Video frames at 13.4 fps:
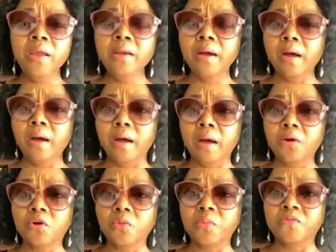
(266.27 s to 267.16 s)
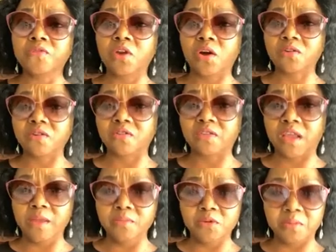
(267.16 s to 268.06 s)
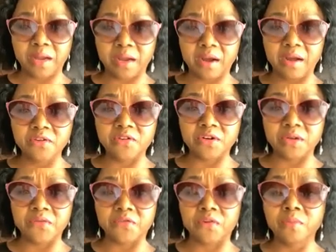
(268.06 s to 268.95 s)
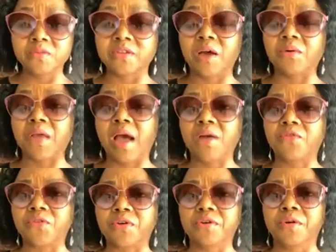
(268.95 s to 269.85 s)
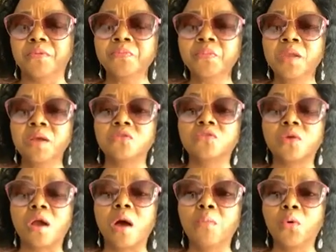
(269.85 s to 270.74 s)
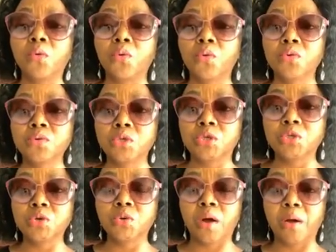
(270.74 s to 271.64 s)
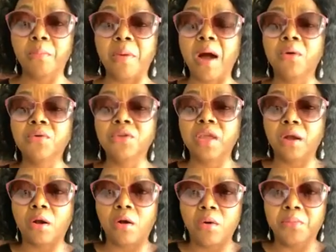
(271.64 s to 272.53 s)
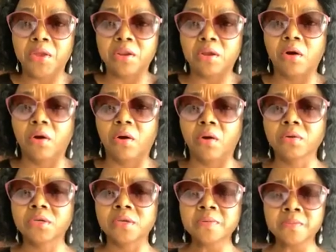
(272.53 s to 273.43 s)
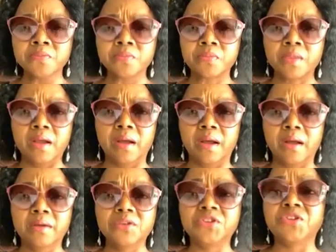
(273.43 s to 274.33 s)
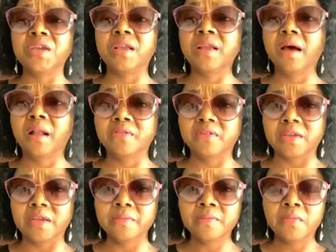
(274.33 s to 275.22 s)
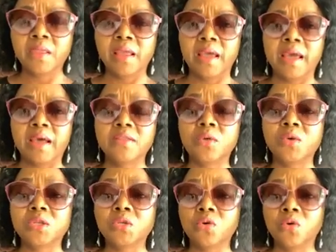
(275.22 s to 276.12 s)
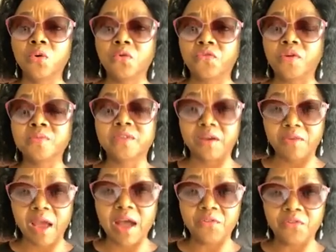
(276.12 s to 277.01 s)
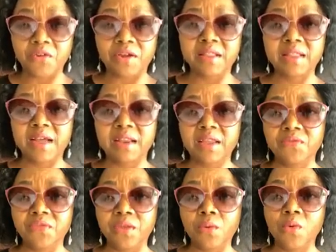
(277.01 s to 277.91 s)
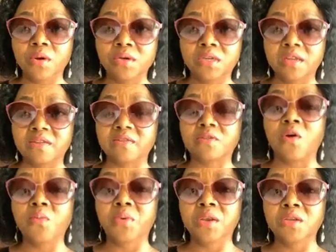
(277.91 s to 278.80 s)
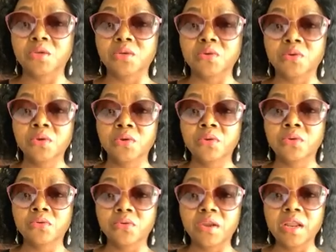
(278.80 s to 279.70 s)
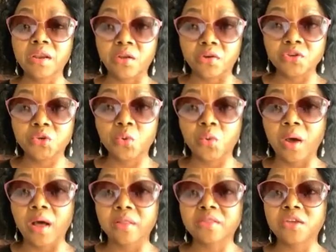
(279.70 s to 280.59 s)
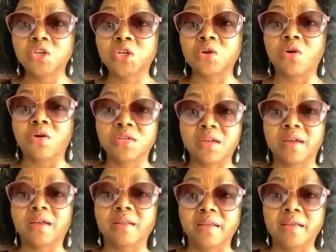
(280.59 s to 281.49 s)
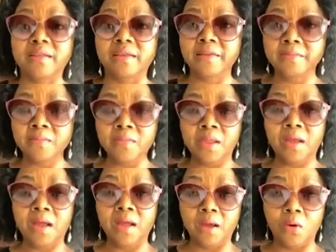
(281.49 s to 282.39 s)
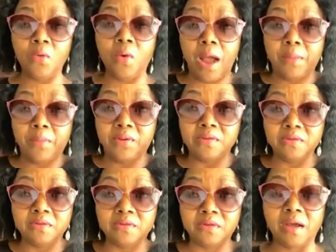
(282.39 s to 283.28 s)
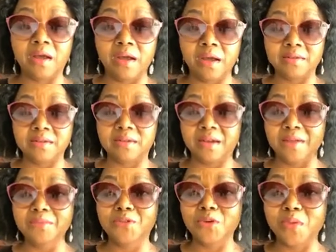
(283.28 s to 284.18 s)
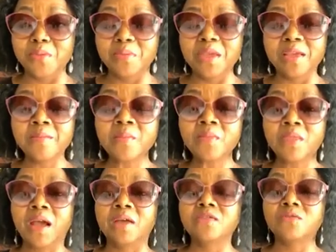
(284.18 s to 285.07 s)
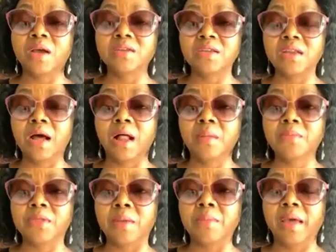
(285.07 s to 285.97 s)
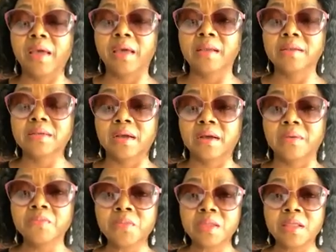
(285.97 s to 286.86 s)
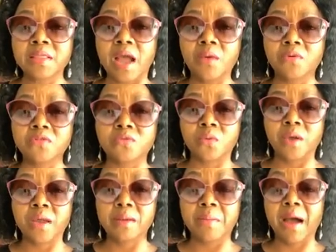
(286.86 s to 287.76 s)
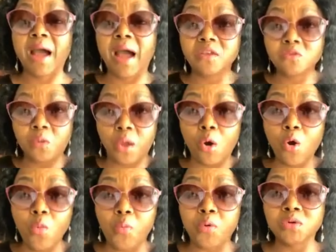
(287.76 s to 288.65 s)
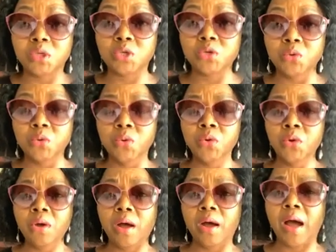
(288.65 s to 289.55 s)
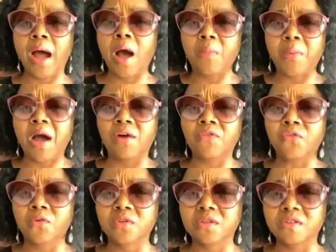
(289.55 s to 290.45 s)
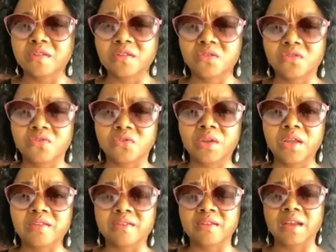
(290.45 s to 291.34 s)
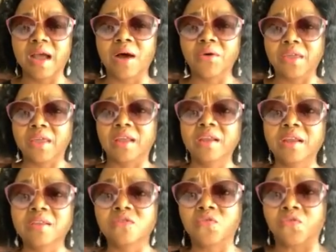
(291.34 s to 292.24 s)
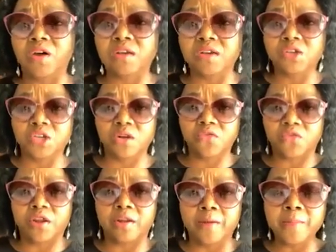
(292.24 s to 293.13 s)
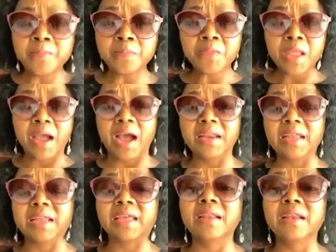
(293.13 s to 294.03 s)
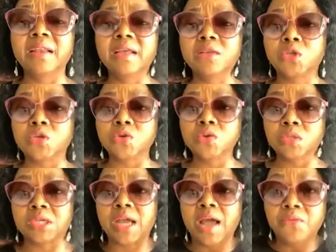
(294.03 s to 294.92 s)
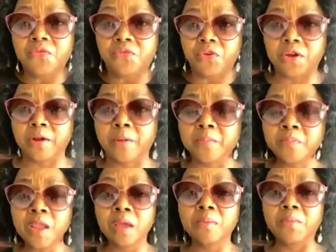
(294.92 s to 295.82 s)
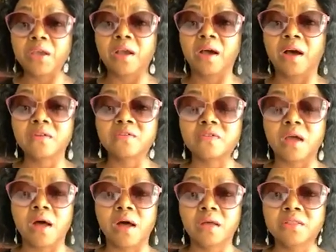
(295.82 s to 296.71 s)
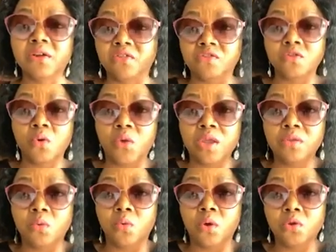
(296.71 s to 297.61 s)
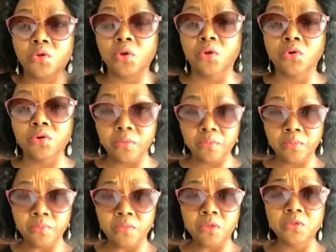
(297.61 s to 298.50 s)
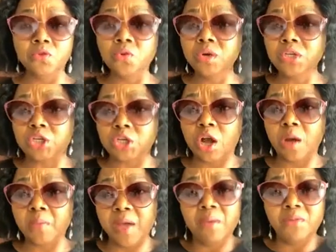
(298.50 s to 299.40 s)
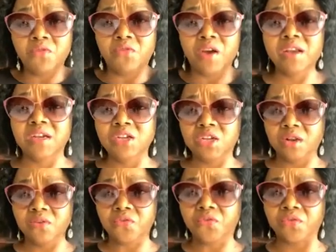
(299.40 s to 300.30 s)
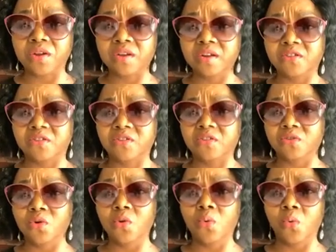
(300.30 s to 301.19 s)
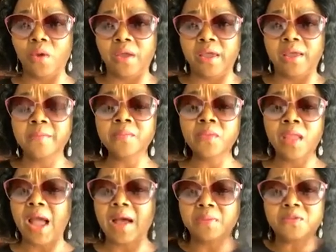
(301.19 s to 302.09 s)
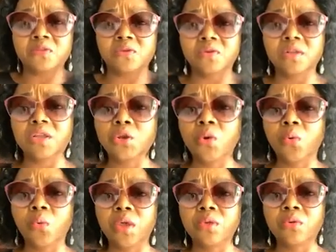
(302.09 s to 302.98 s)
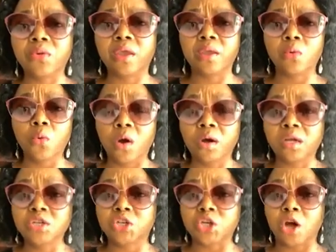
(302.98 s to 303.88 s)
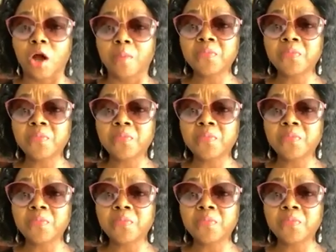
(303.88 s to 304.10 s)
when a group of doctors came to my country from South Africa to Cameroon to pioneer a company called GNLD. And they were told from South Africa that if they wanted this company to really launch well, they should contact a lady who happens at the time to be me. And so I did help them. And that was when my eyes were opened to how powerful this industry is and how it can lead to financial freedom and it can lead to time freedom, because there is no way in the world you're going to do a job and be financially free. There's just no way, absolutely no way you can work a